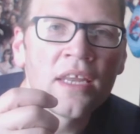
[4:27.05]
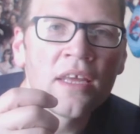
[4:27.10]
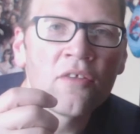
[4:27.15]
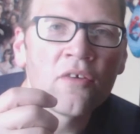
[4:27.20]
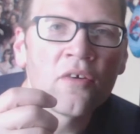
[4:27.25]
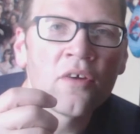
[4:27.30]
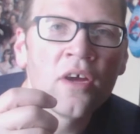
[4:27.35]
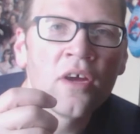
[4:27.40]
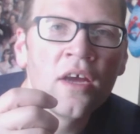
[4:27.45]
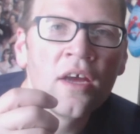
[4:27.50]
and
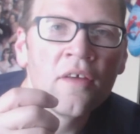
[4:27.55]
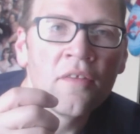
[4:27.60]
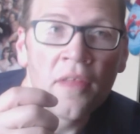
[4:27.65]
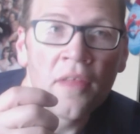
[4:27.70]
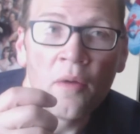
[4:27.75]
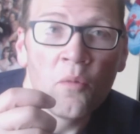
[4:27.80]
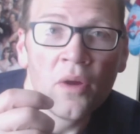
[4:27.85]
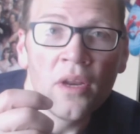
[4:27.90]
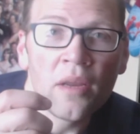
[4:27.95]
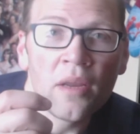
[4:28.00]
either
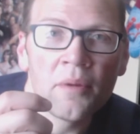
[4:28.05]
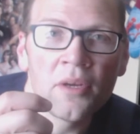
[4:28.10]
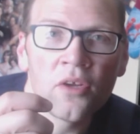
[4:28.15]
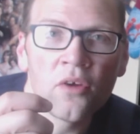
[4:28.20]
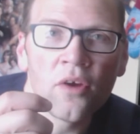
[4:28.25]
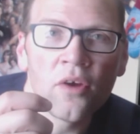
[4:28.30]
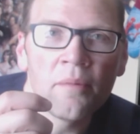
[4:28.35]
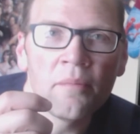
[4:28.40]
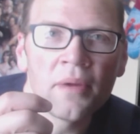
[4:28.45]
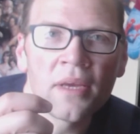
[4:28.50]
they wouldn't let
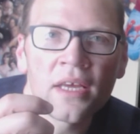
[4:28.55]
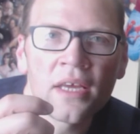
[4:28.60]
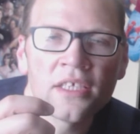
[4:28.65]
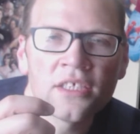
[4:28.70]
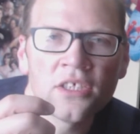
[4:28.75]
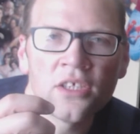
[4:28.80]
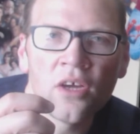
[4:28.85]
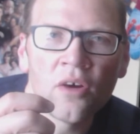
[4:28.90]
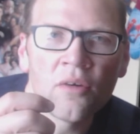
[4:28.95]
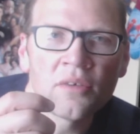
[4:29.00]
me do it
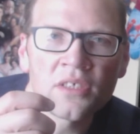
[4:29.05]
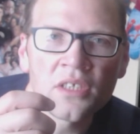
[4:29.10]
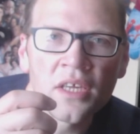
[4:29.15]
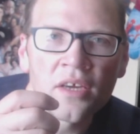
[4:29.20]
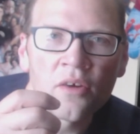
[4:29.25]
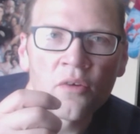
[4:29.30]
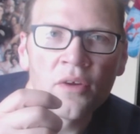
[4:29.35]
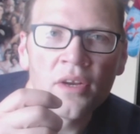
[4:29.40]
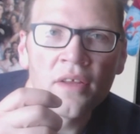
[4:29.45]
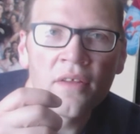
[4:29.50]
because, it
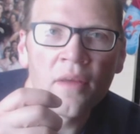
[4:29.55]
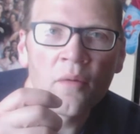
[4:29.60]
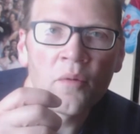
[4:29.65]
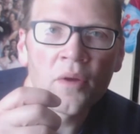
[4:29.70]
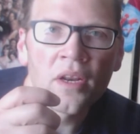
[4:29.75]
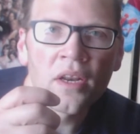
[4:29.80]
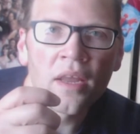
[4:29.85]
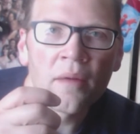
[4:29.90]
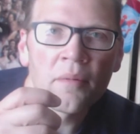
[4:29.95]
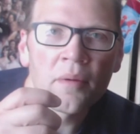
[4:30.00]
was liquid, and
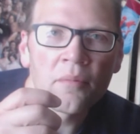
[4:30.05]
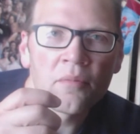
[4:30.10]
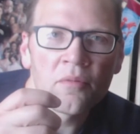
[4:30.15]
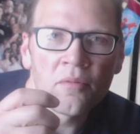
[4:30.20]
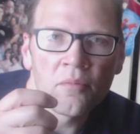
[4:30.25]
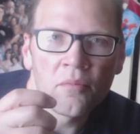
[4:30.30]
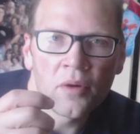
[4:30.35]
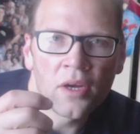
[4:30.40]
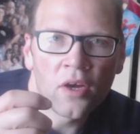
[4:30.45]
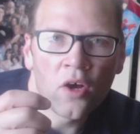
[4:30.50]
they wouldn't let
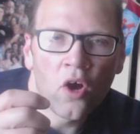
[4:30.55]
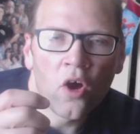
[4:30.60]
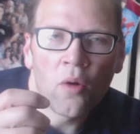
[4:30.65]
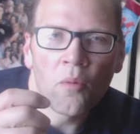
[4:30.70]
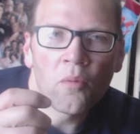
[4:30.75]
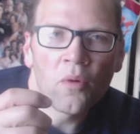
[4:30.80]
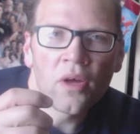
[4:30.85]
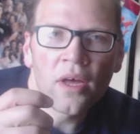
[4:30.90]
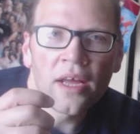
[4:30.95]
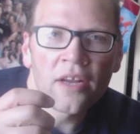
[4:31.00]
me bring it
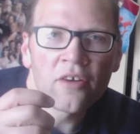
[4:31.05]
home.